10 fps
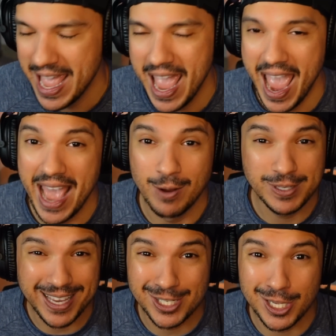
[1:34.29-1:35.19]
And it was
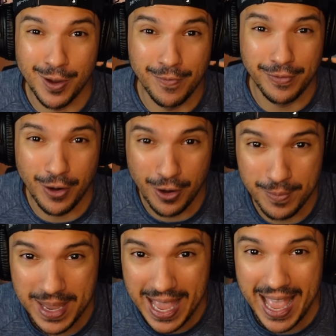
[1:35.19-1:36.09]
actually confirmed
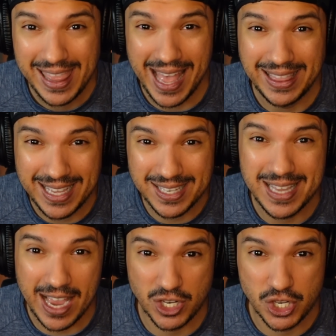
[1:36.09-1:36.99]
that this is
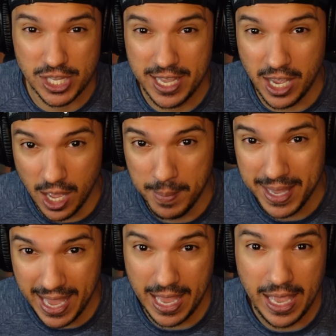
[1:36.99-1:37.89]
actually
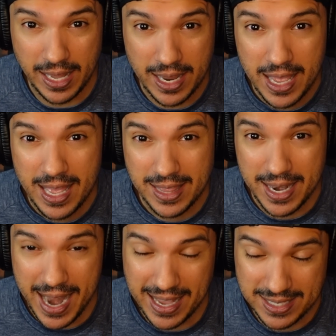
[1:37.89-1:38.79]
coming in the
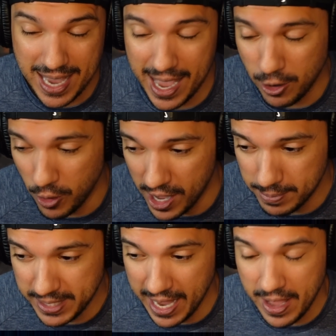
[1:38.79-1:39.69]
next title
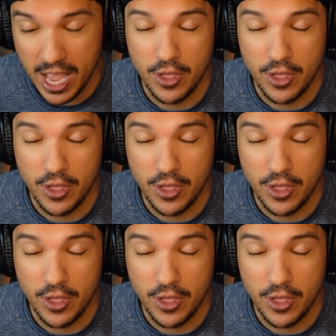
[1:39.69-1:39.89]
update.